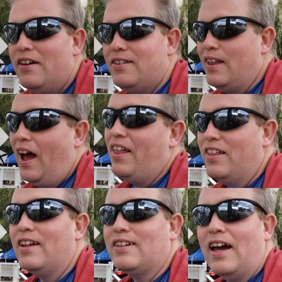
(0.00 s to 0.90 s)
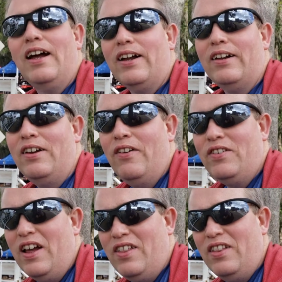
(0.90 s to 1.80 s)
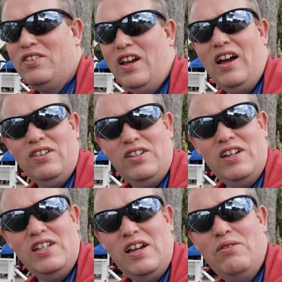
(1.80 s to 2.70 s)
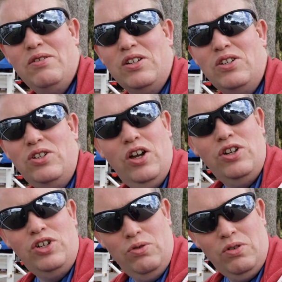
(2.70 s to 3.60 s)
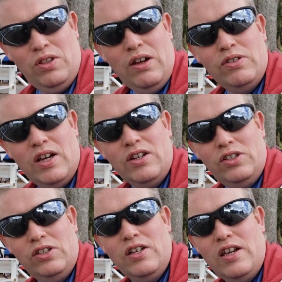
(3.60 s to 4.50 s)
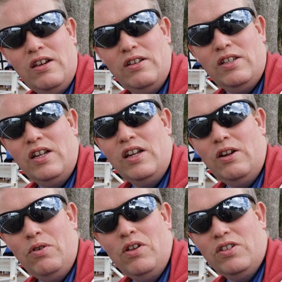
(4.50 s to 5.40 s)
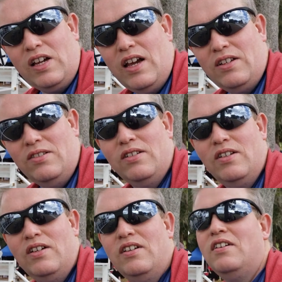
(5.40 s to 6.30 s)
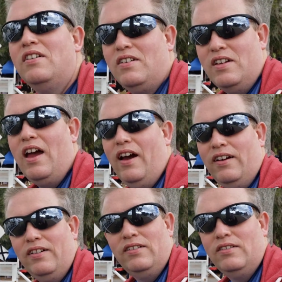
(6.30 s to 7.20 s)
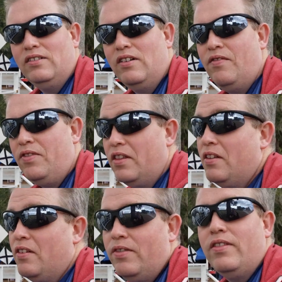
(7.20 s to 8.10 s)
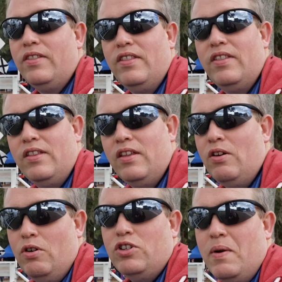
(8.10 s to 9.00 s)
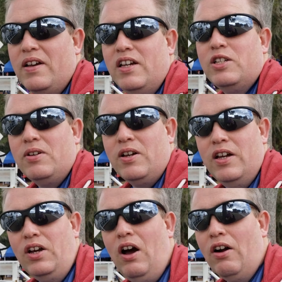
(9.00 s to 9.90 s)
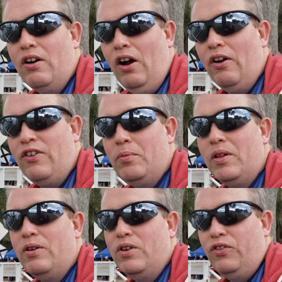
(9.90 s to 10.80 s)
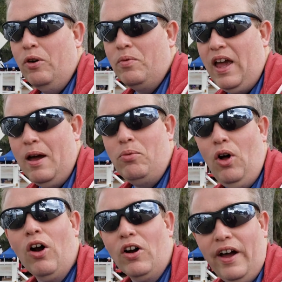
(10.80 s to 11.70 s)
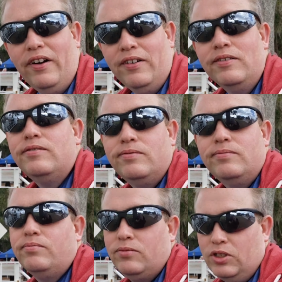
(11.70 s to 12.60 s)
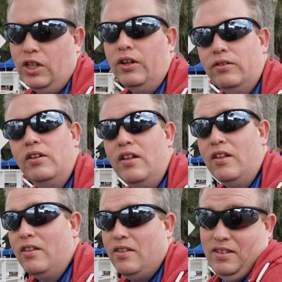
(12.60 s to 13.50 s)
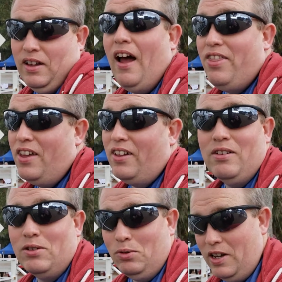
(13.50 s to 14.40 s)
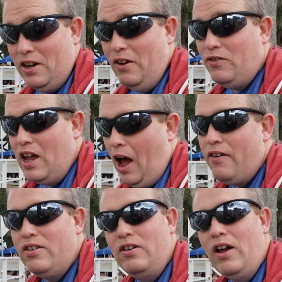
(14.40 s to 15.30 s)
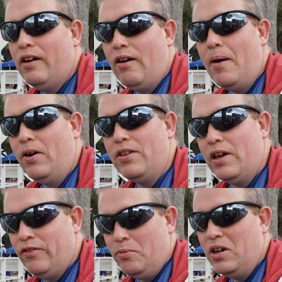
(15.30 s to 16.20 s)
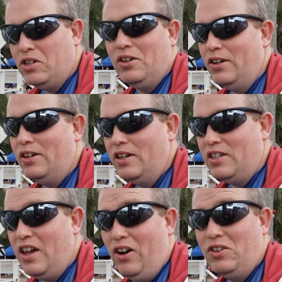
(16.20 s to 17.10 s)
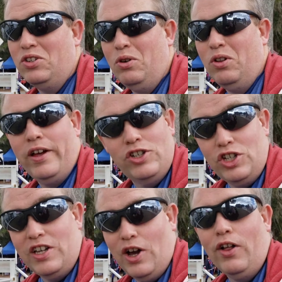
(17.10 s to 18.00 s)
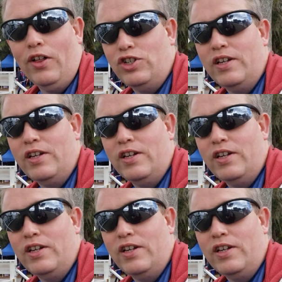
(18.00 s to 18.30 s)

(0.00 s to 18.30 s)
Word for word: So I think that's kind of nifty. I think there's. Did he say it was a, a duke that was actually sitting in one of those? The Duke of Argyll. If we yeah. go meet the Duke of Argyll in one of the castles, yeah. Which sense because our our family was from Campbell Argyll. Mm-hmm. So. I thought that was really nifty. I, I grabbed all the information I could because they also do a lot of genealogy.